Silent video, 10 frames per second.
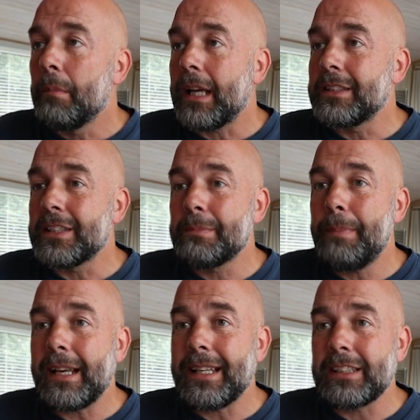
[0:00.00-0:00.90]
But I
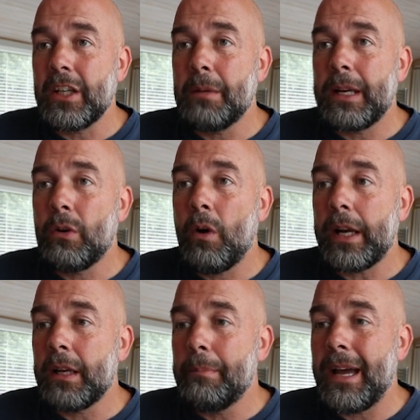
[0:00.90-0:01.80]
suspect that's going to be
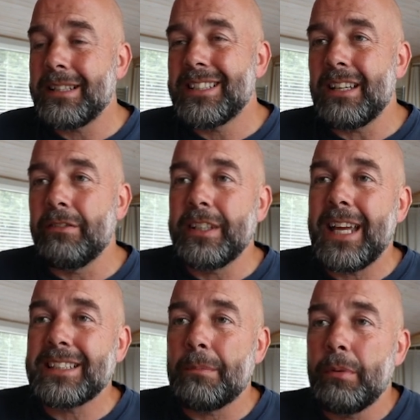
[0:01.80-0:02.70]
quite competitive. And
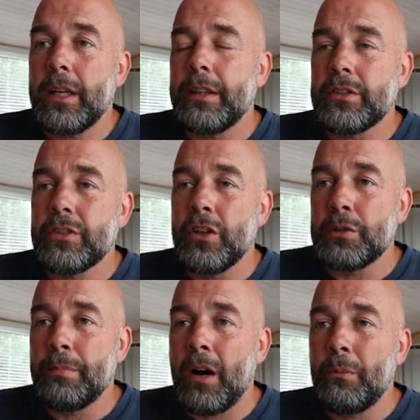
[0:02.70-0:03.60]
yes, I put it in the
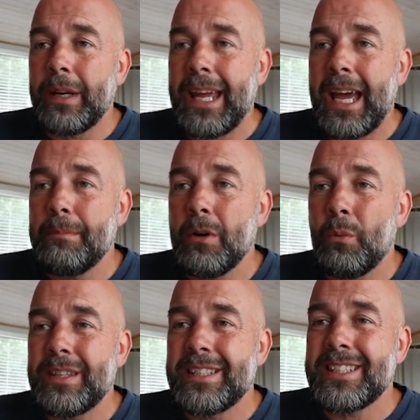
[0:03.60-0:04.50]
search bar and we came up
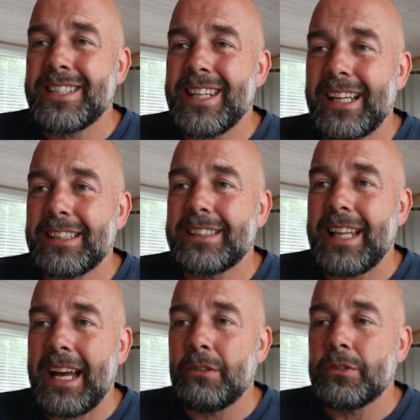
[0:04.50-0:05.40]
with
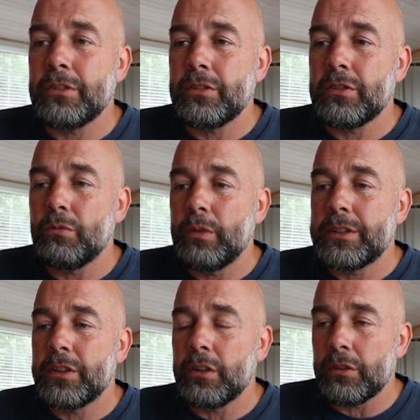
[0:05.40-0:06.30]
6,000
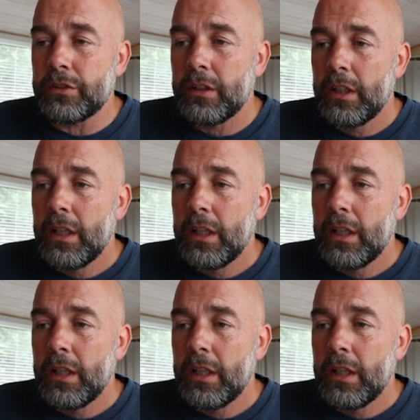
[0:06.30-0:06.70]
results.